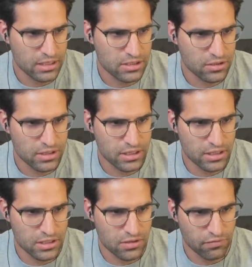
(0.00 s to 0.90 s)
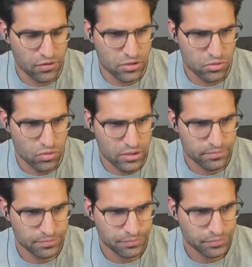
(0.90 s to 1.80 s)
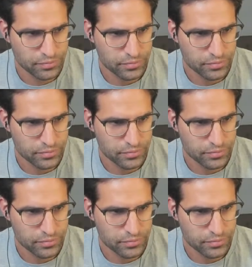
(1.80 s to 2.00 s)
let's look at this first one.